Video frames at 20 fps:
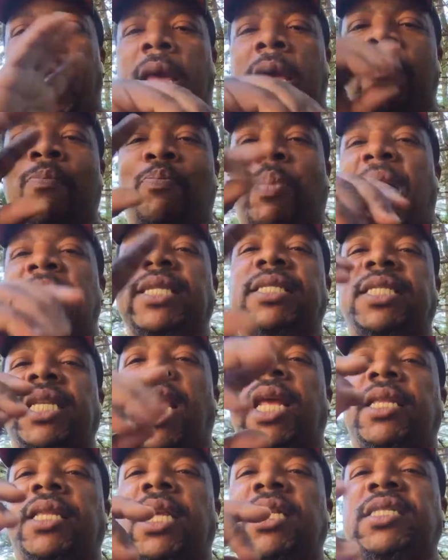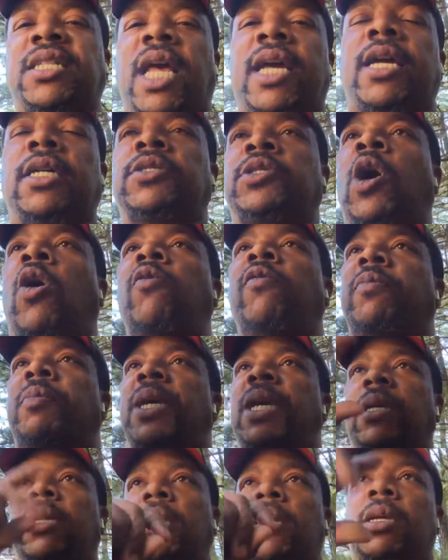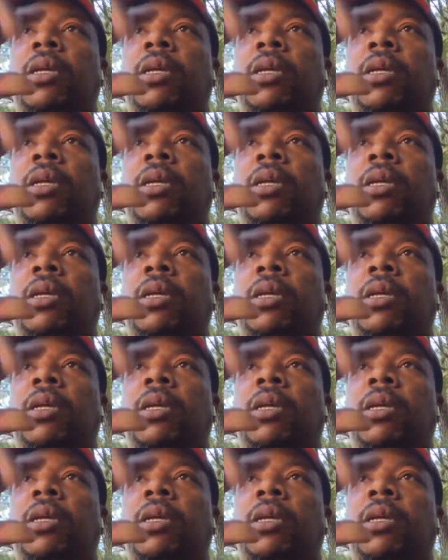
It bites like this, like a Doberman.